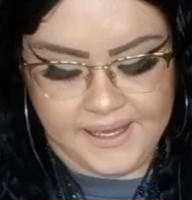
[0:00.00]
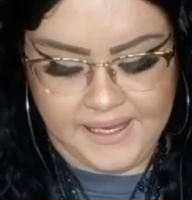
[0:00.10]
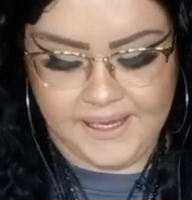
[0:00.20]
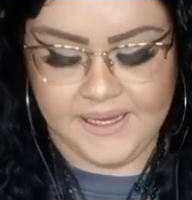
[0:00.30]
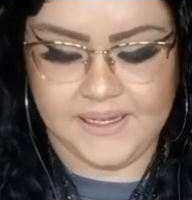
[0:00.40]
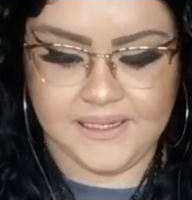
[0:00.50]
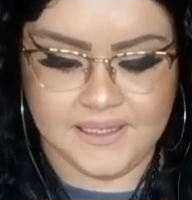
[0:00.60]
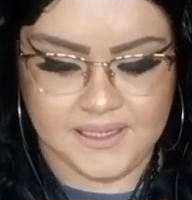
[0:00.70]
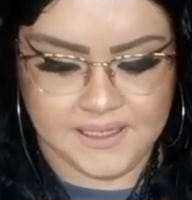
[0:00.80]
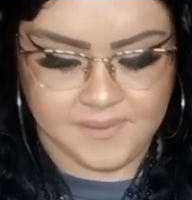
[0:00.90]

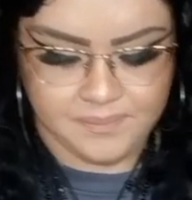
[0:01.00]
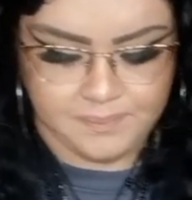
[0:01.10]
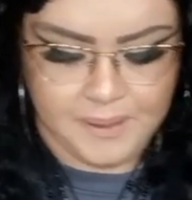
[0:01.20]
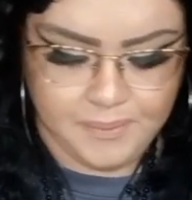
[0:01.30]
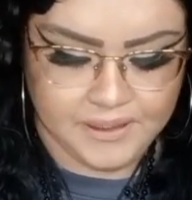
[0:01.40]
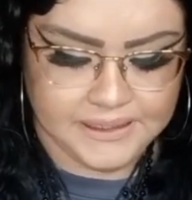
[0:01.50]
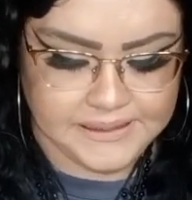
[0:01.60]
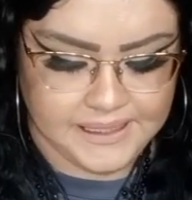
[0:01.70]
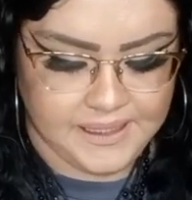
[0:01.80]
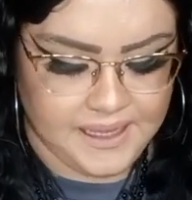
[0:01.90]
And people are going to
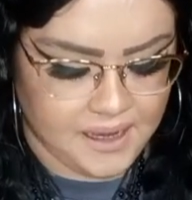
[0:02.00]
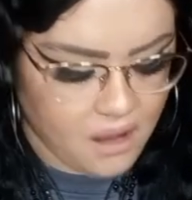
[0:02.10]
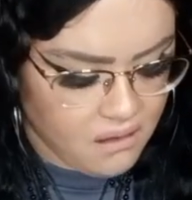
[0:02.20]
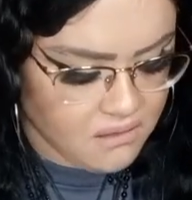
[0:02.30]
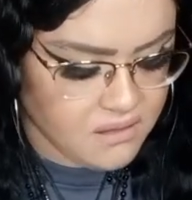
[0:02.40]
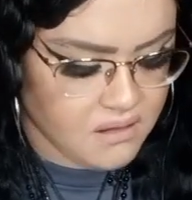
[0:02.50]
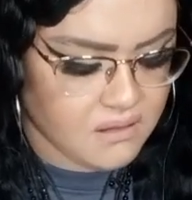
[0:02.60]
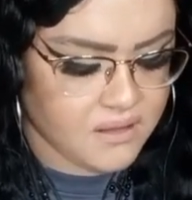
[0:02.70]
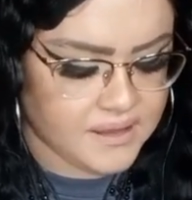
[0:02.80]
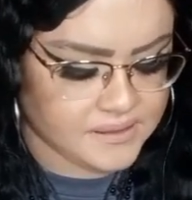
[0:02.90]
say, like, oh,
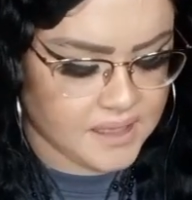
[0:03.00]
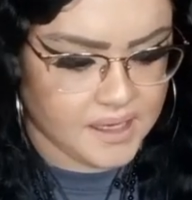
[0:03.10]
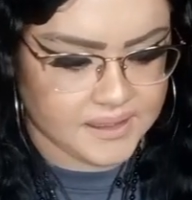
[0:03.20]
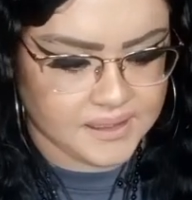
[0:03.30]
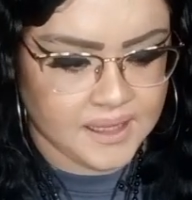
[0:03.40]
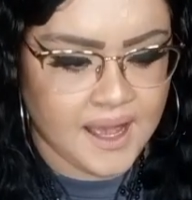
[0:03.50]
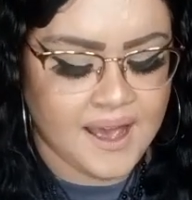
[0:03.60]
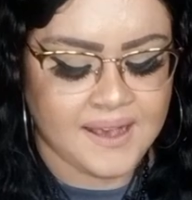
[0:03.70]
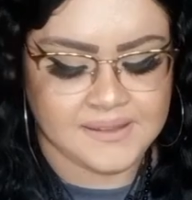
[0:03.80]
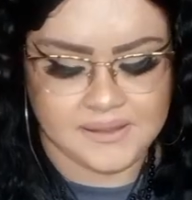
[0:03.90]
no, this is not going to
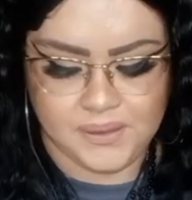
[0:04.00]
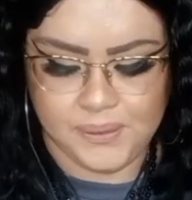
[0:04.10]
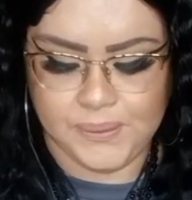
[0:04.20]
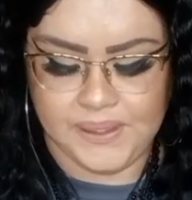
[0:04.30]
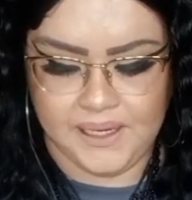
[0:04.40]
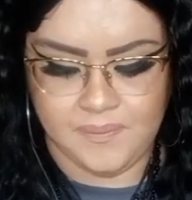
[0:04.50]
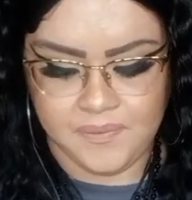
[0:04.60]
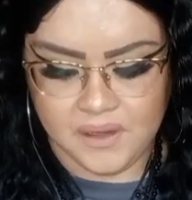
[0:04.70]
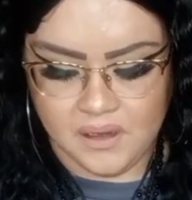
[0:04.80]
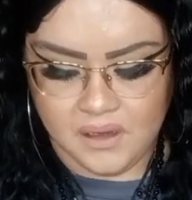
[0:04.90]
last. Or
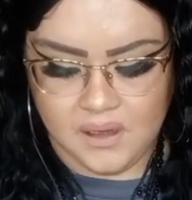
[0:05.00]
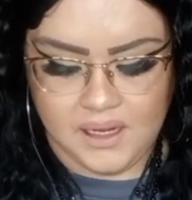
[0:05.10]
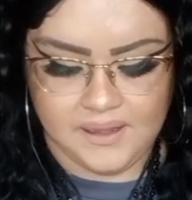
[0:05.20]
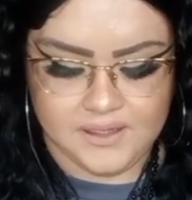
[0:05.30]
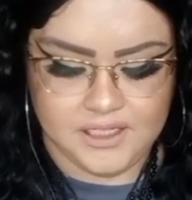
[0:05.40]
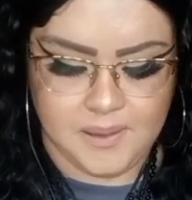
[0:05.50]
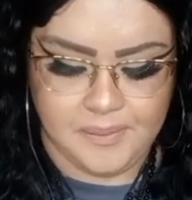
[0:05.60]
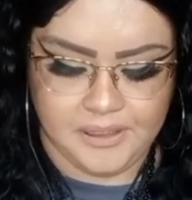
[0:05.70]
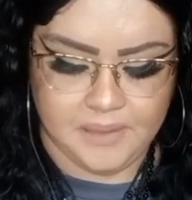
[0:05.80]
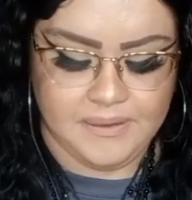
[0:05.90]
allegedly,
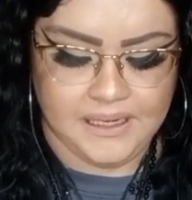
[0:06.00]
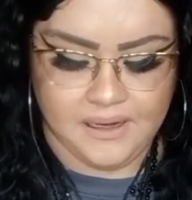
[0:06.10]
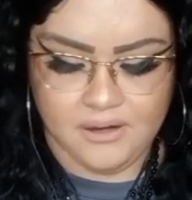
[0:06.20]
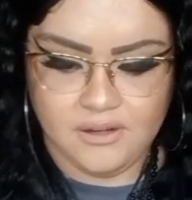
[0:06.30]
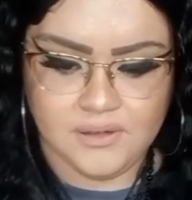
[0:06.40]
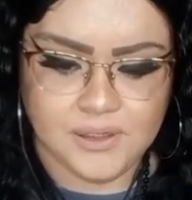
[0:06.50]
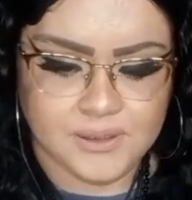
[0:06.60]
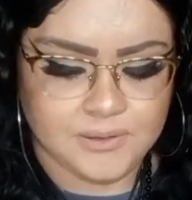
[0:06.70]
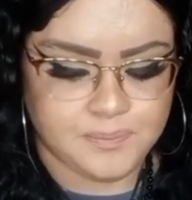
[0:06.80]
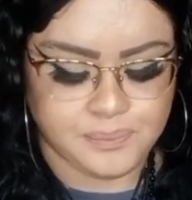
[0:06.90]
people are going to be like, oh,
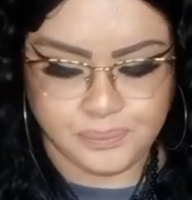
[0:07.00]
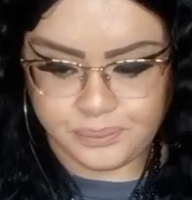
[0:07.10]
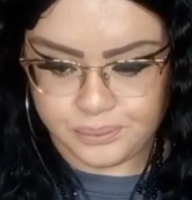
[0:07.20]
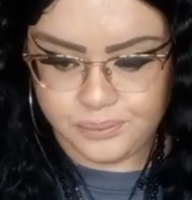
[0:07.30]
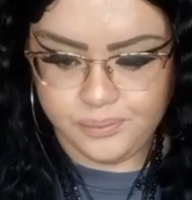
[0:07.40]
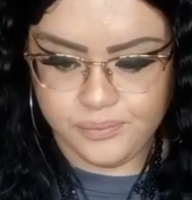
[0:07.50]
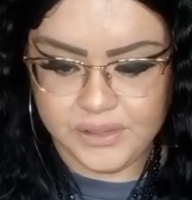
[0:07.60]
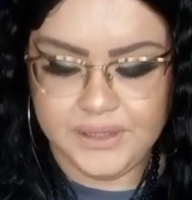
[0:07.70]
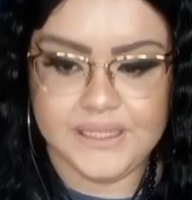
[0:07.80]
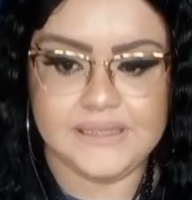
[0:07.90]
no,
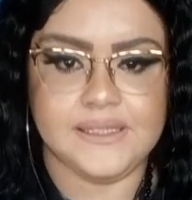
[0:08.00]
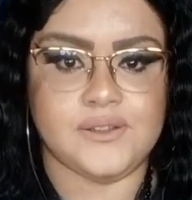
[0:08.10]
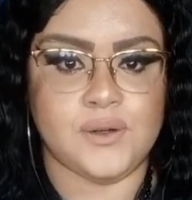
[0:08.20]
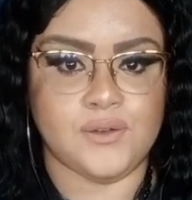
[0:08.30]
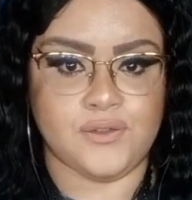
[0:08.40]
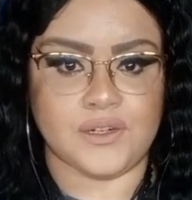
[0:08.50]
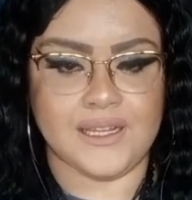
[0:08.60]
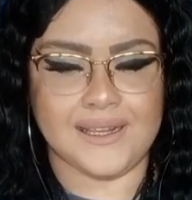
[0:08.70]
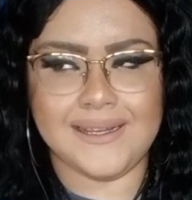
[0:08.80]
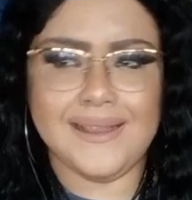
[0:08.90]
this is all for,
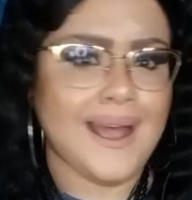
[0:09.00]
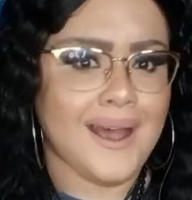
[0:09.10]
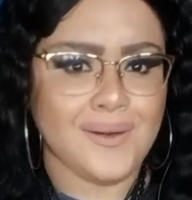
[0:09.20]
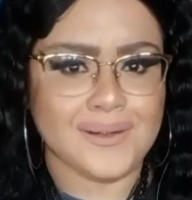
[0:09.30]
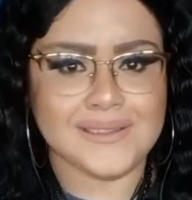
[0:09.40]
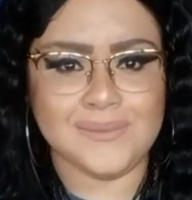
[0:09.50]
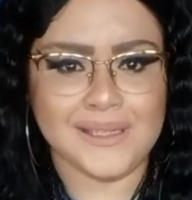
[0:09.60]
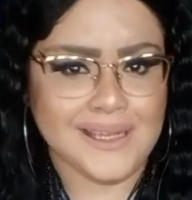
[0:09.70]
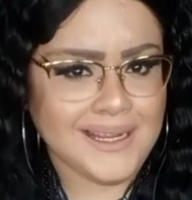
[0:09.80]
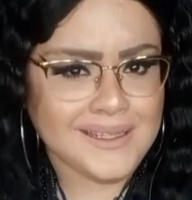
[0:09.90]
like, clout or
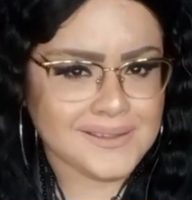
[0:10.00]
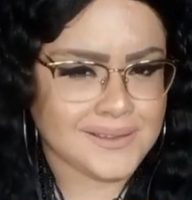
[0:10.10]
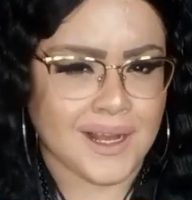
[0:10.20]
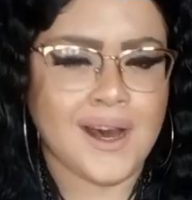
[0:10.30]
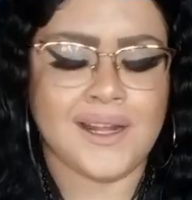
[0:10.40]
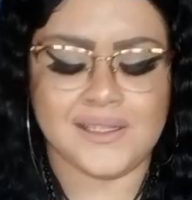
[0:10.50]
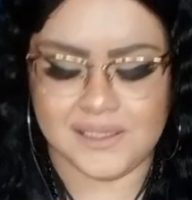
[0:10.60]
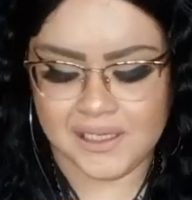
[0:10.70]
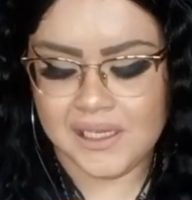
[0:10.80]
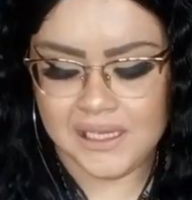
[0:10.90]
something. It is
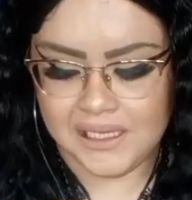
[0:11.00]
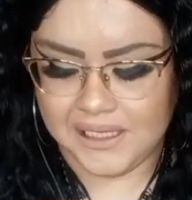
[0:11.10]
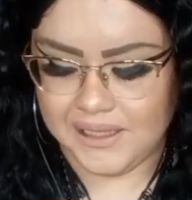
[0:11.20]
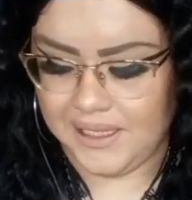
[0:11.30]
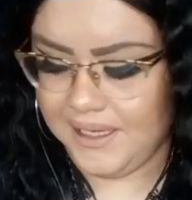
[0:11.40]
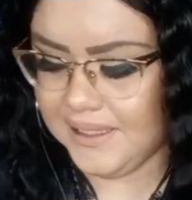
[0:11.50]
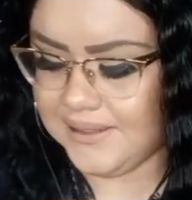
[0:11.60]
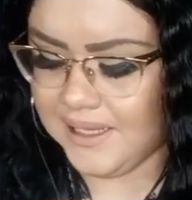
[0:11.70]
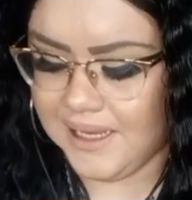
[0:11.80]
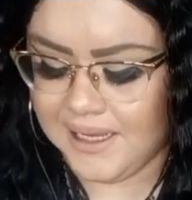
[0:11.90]
not. There
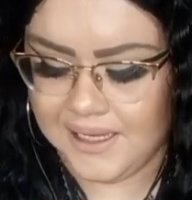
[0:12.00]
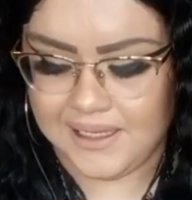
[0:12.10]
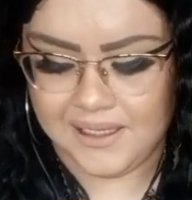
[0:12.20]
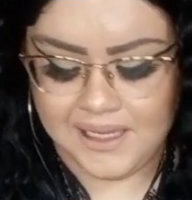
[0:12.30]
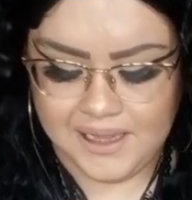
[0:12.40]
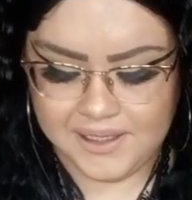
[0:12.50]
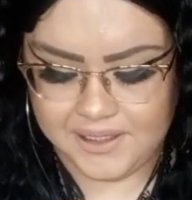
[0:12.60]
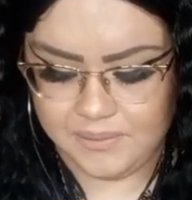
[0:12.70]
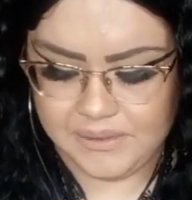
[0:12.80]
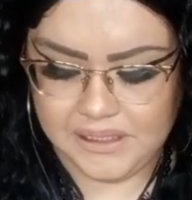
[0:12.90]
is a
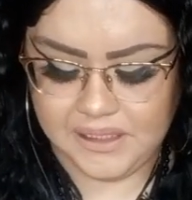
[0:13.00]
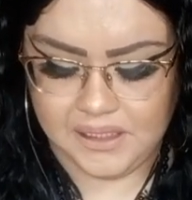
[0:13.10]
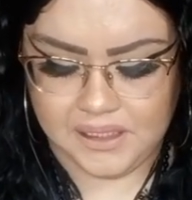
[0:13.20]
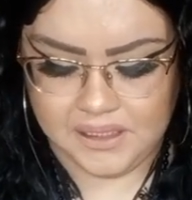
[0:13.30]
legitimate